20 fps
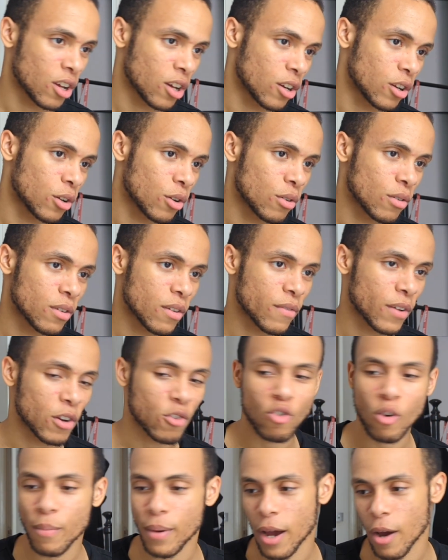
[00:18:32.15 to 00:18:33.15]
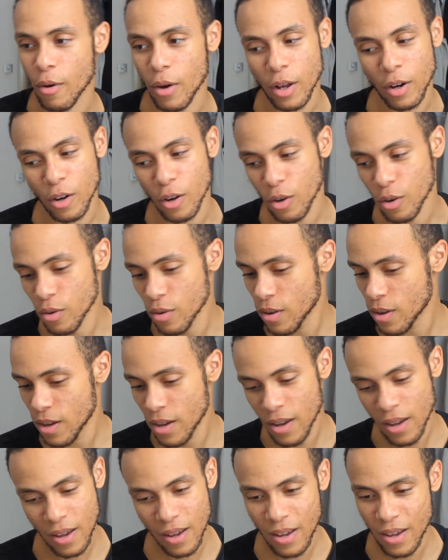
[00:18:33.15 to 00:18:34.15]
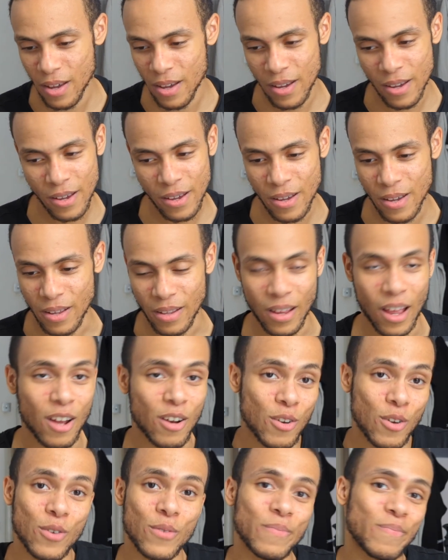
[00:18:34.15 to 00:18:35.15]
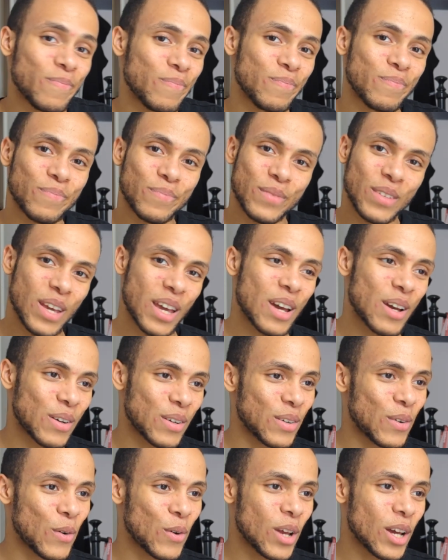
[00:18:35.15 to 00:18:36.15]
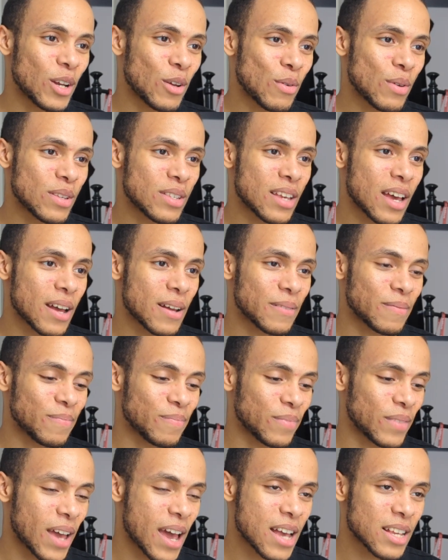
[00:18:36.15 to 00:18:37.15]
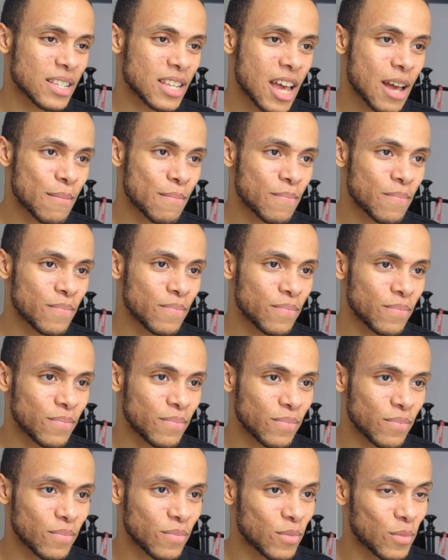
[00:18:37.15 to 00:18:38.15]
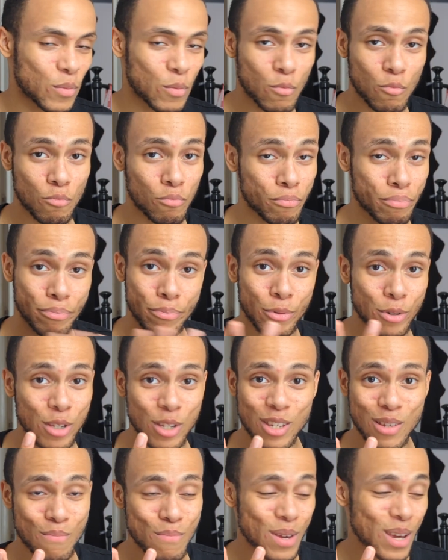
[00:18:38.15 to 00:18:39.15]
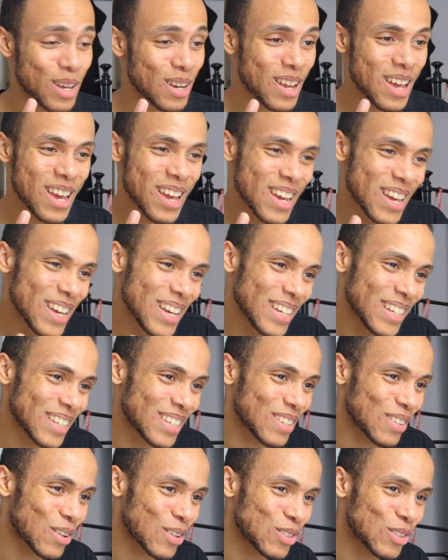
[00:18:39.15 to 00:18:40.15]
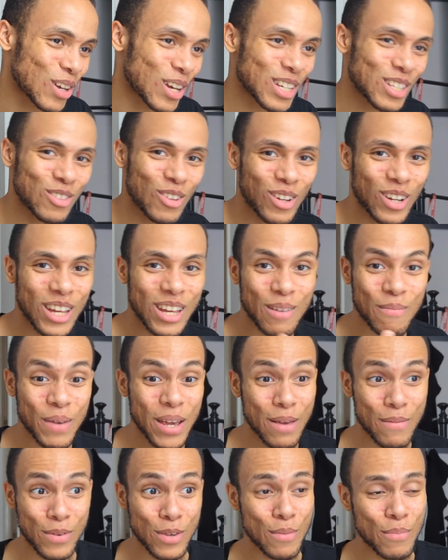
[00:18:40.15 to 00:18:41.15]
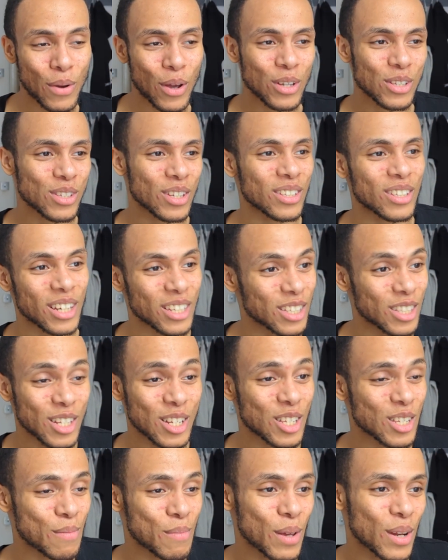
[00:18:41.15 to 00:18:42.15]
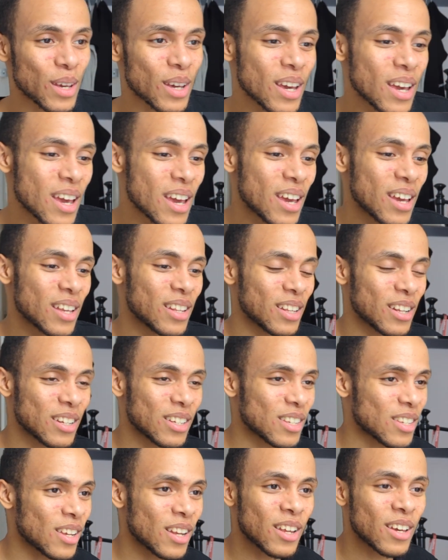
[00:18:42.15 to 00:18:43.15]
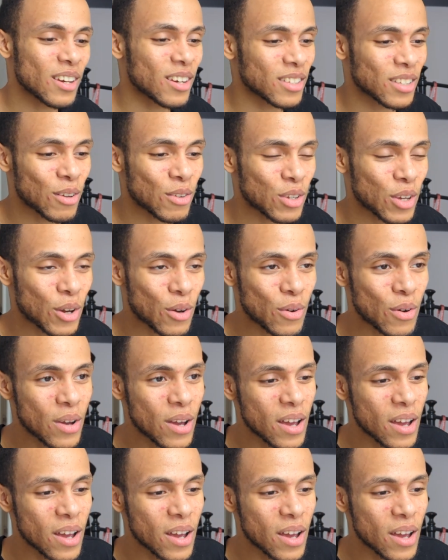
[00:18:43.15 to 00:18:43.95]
I don't know. If I drop out, I don't know. I don't know. Yeah. All I know is that exam wasn't submitted, so it's not like maybe you passed it. I just didn't submit it. Didn't sit it because I was ill.